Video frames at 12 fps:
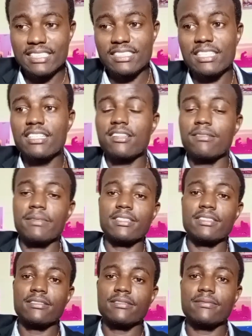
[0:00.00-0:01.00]

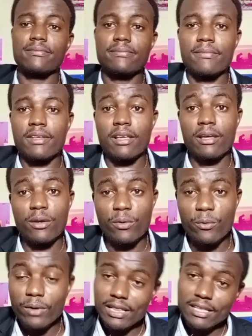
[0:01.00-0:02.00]
gentlemen,
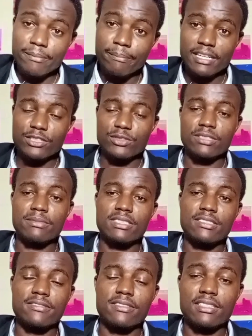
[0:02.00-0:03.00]
welcome back to the
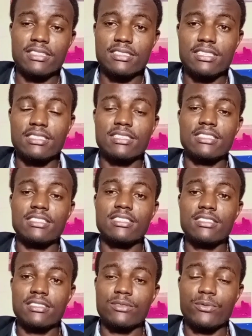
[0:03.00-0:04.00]
Mystifying Guitar
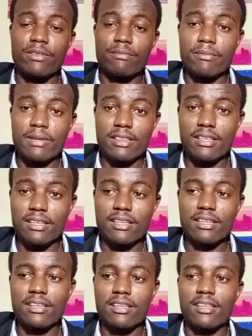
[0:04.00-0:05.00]
series with me, Madhenge.